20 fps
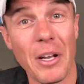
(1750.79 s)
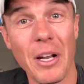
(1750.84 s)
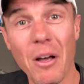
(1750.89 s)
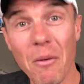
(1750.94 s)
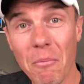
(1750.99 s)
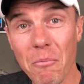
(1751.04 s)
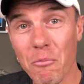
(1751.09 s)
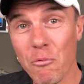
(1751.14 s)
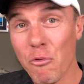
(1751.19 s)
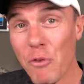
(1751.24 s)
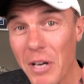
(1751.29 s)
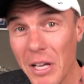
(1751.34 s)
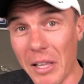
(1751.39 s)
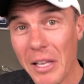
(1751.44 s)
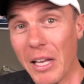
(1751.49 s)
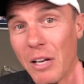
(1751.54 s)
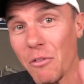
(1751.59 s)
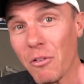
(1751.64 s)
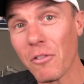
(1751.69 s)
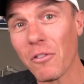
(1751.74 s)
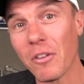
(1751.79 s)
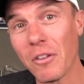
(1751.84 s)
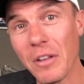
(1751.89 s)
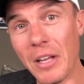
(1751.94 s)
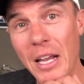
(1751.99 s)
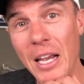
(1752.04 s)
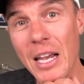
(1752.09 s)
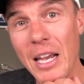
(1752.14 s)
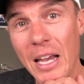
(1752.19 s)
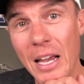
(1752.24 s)
And I'm really interested
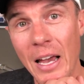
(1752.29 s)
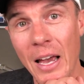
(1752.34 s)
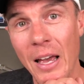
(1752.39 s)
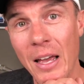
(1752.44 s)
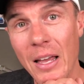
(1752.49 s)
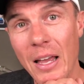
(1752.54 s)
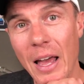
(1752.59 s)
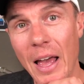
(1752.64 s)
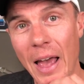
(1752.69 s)
to hear